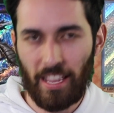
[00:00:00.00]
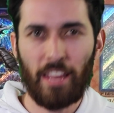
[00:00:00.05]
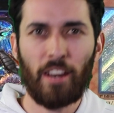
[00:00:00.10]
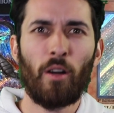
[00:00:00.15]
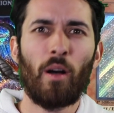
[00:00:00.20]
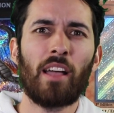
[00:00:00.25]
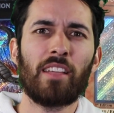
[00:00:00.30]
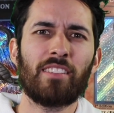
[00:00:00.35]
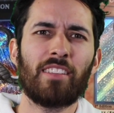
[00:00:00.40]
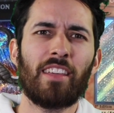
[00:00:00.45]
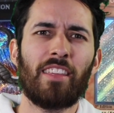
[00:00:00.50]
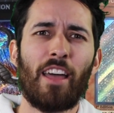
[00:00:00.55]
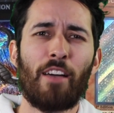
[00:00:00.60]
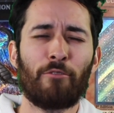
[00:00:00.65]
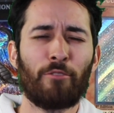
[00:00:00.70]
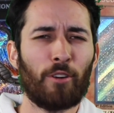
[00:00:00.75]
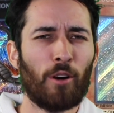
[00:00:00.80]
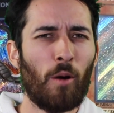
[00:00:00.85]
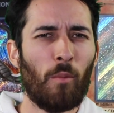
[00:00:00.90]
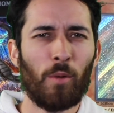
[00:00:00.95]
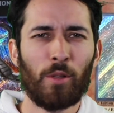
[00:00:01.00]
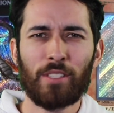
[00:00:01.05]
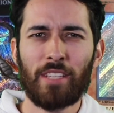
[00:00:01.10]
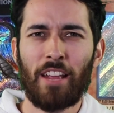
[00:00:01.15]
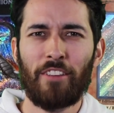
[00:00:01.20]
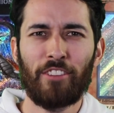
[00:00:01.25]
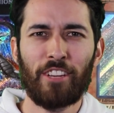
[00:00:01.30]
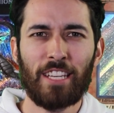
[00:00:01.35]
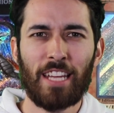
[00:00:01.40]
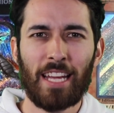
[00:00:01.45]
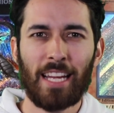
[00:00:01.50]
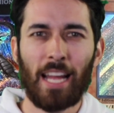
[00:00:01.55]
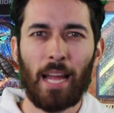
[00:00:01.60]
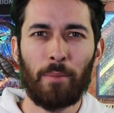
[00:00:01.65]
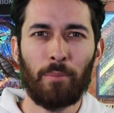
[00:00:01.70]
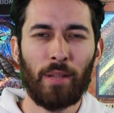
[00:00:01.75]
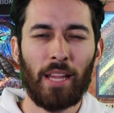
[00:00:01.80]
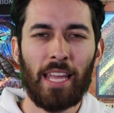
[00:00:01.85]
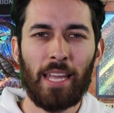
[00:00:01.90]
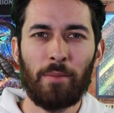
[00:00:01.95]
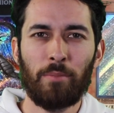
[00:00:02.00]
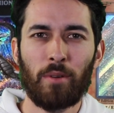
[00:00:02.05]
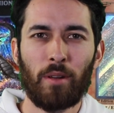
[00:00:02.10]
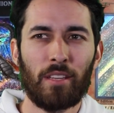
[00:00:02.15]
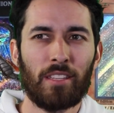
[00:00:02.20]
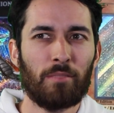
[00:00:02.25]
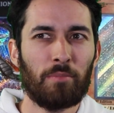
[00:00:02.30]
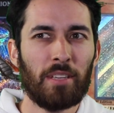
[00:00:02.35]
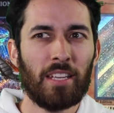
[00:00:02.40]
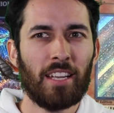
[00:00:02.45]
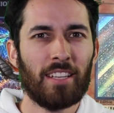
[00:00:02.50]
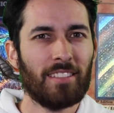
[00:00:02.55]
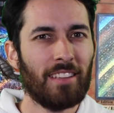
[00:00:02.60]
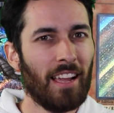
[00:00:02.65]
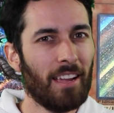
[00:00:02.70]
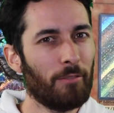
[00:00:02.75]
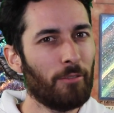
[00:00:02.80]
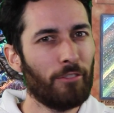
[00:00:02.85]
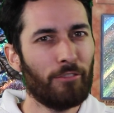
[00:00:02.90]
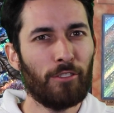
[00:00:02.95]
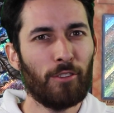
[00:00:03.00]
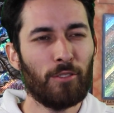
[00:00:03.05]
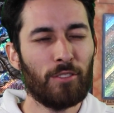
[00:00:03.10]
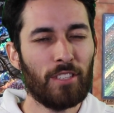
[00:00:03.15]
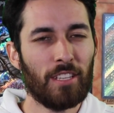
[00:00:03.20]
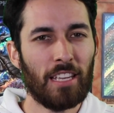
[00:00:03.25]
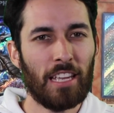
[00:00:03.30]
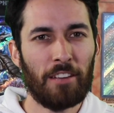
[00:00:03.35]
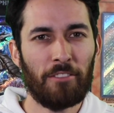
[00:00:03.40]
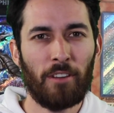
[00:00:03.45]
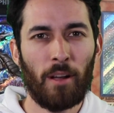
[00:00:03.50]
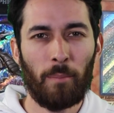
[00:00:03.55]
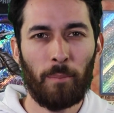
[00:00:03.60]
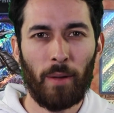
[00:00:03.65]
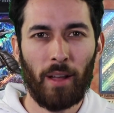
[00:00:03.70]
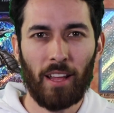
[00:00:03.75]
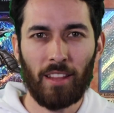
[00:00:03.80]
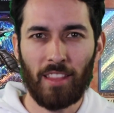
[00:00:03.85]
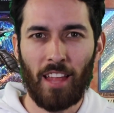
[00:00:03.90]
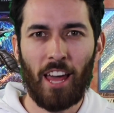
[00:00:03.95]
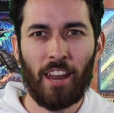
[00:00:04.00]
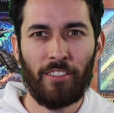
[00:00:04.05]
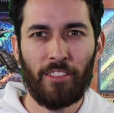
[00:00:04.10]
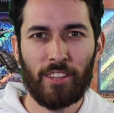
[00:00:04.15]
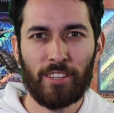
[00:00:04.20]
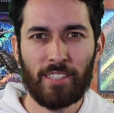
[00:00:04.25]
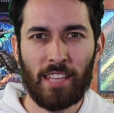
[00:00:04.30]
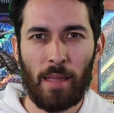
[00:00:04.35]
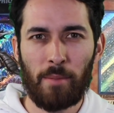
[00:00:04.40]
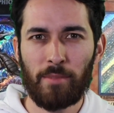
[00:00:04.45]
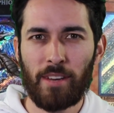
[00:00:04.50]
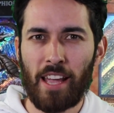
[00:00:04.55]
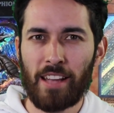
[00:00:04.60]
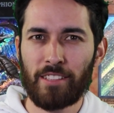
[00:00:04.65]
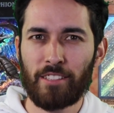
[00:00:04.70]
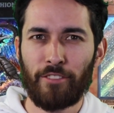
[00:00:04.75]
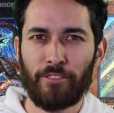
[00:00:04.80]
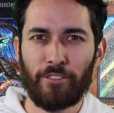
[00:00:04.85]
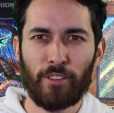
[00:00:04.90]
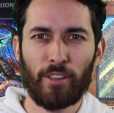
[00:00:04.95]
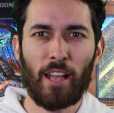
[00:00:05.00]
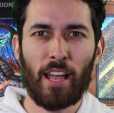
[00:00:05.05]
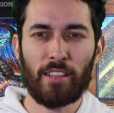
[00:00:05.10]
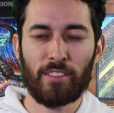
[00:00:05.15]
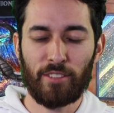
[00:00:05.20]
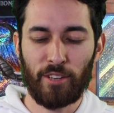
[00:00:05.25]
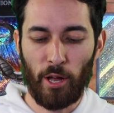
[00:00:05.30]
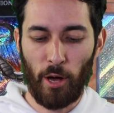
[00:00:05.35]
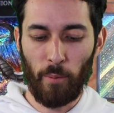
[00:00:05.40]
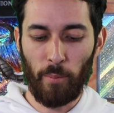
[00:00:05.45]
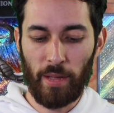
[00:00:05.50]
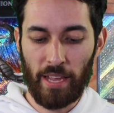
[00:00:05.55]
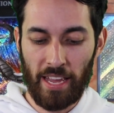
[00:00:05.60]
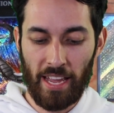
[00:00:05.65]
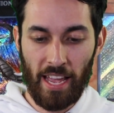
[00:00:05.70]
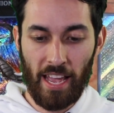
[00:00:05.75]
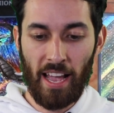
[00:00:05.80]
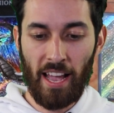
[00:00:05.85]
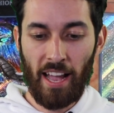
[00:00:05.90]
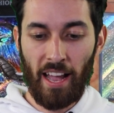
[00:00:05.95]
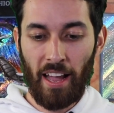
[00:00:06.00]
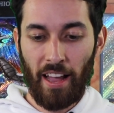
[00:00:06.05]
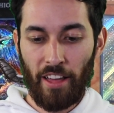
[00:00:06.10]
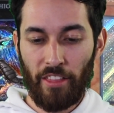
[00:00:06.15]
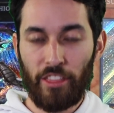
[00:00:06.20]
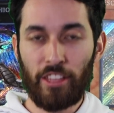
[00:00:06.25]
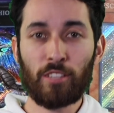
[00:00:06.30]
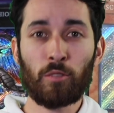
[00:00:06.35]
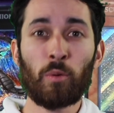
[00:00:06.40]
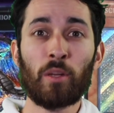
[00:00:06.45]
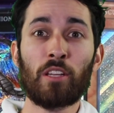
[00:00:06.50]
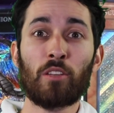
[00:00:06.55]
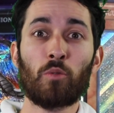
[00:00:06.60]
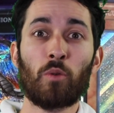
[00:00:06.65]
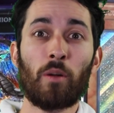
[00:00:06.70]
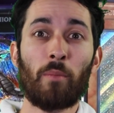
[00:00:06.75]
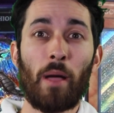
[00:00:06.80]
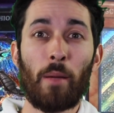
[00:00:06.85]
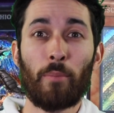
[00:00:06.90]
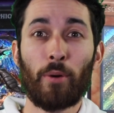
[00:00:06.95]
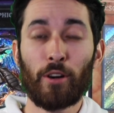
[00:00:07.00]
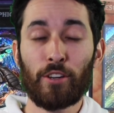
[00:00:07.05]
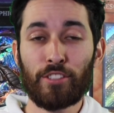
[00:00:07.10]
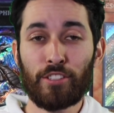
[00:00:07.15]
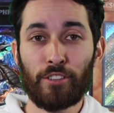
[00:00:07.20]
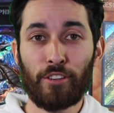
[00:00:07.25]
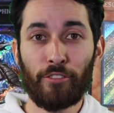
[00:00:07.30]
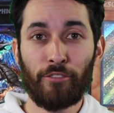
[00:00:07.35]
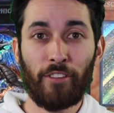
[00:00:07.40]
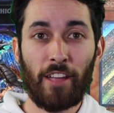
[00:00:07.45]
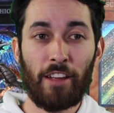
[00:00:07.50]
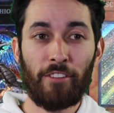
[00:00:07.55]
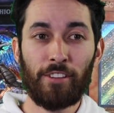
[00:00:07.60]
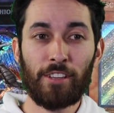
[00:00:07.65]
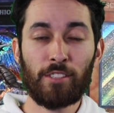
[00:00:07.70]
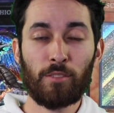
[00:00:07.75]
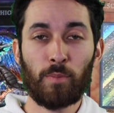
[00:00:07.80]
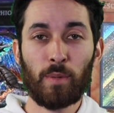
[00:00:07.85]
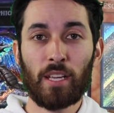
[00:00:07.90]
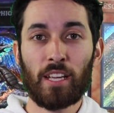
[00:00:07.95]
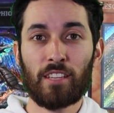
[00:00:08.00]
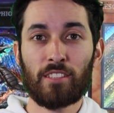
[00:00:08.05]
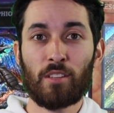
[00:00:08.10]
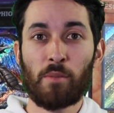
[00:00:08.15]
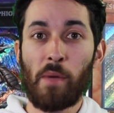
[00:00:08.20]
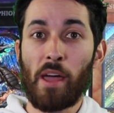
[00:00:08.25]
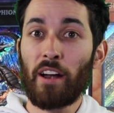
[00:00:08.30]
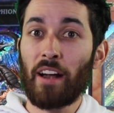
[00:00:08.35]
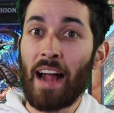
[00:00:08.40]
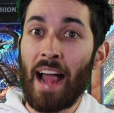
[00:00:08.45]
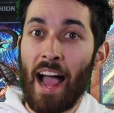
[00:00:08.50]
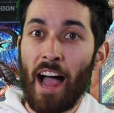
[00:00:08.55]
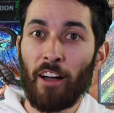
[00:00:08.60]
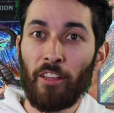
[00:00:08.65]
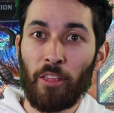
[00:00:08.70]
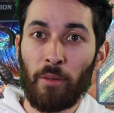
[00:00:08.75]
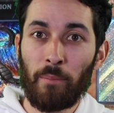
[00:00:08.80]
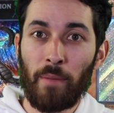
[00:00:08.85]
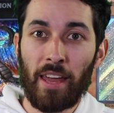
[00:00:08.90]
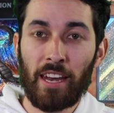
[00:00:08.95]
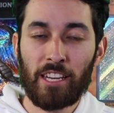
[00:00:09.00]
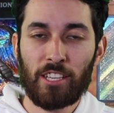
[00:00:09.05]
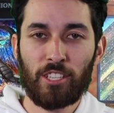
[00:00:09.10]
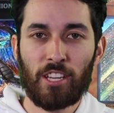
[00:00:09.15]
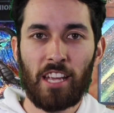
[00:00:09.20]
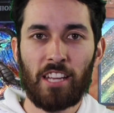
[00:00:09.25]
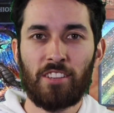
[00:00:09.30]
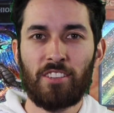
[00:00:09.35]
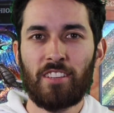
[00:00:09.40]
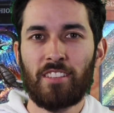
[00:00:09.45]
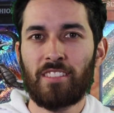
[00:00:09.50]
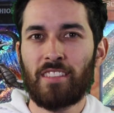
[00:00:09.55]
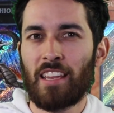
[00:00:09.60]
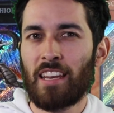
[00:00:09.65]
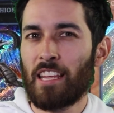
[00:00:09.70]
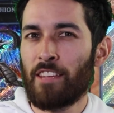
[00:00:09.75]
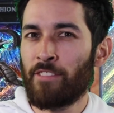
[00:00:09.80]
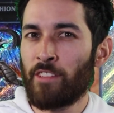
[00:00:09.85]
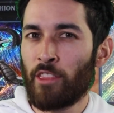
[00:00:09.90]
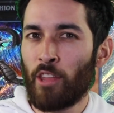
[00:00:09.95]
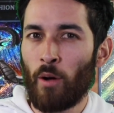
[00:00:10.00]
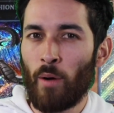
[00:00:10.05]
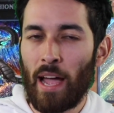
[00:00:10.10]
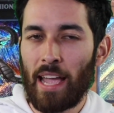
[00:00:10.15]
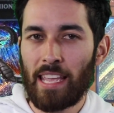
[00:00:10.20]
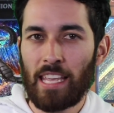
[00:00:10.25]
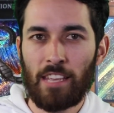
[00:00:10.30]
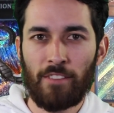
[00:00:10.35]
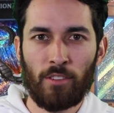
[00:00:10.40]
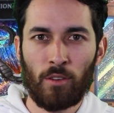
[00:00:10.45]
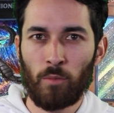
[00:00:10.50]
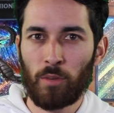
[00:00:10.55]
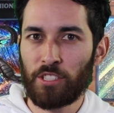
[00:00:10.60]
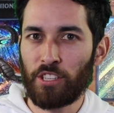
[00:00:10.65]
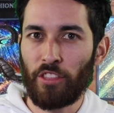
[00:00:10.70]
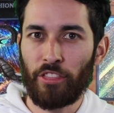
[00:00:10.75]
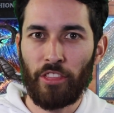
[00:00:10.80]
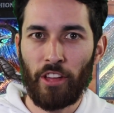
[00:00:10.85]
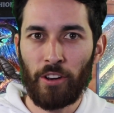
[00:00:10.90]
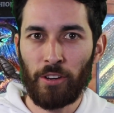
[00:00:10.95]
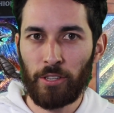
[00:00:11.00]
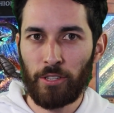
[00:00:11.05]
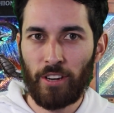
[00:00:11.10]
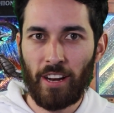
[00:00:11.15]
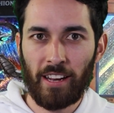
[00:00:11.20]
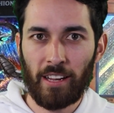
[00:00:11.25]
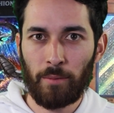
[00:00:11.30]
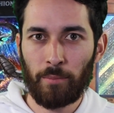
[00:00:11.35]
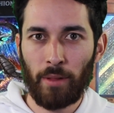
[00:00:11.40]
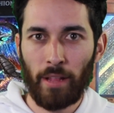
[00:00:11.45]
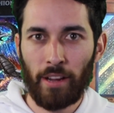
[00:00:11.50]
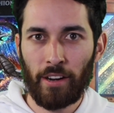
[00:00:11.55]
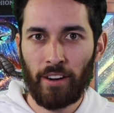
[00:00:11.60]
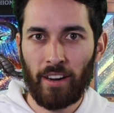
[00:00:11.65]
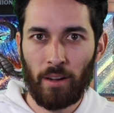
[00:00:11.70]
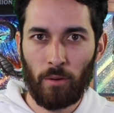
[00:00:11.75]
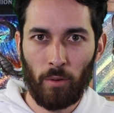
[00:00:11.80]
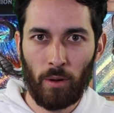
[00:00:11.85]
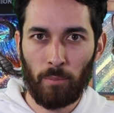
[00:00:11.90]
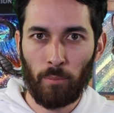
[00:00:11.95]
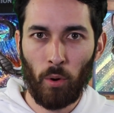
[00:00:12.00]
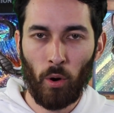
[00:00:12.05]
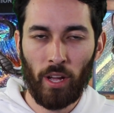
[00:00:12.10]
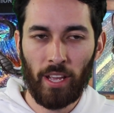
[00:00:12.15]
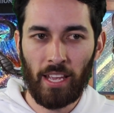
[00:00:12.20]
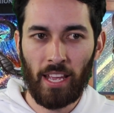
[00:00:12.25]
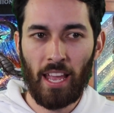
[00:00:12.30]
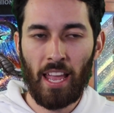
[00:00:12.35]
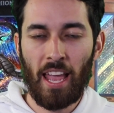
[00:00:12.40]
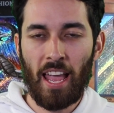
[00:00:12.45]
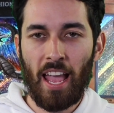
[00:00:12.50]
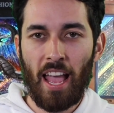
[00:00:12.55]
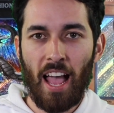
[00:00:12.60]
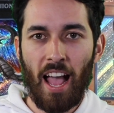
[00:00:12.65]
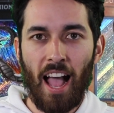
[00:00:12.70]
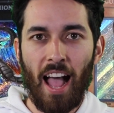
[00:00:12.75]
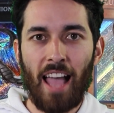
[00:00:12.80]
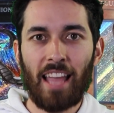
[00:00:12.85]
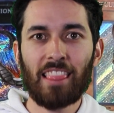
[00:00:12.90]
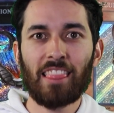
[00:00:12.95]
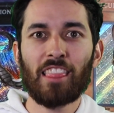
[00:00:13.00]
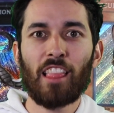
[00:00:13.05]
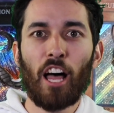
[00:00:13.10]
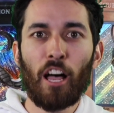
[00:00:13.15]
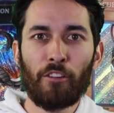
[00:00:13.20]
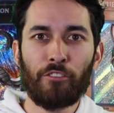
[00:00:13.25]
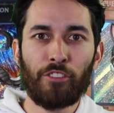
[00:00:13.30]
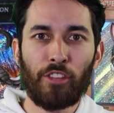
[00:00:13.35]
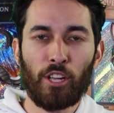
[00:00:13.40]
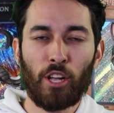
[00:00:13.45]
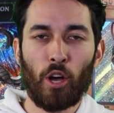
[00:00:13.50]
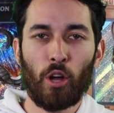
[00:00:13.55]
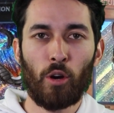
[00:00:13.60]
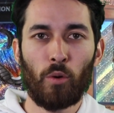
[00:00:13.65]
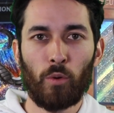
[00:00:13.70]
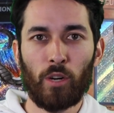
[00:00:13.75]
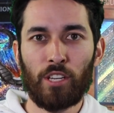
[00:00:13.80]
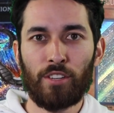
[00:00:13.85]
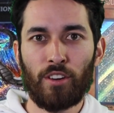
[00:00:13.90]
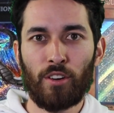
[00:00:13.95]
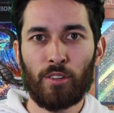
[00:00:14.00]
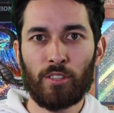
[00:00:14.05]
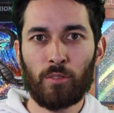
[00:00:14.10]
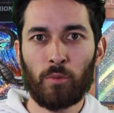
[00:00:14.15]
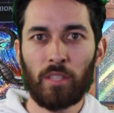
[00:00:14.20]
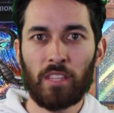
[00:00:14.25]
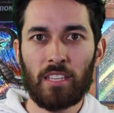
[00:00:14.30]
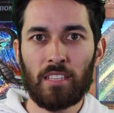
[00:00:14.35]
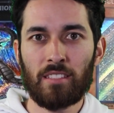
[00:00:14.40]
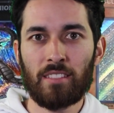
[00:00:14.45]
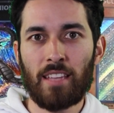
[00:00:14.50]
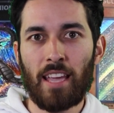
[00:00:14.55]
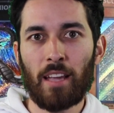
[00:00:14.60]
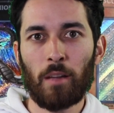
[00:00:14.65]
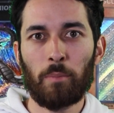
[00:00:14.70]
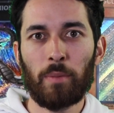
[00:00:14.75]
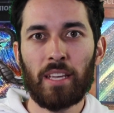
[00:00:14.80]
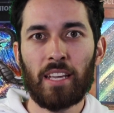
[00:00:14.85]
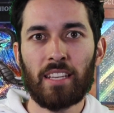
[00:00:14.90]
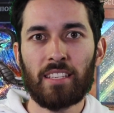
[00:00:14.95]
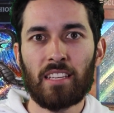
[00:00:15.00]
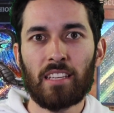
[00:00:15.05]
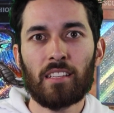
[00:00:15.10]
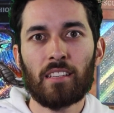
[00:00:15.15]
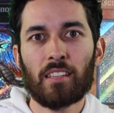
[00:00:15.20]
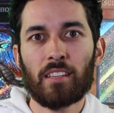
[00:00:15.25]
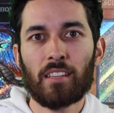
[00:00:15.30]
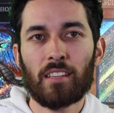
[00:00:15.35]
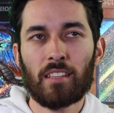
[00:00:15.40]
I know I say that for almost every deck I play, but it's because I refuse to give up a lot of the same decks if you guys know me. This one is one of my personal favorites because no matter how the meta changes, and even though I even was a Thunder Dragon player at one point, I love to go to regionals with this deck because it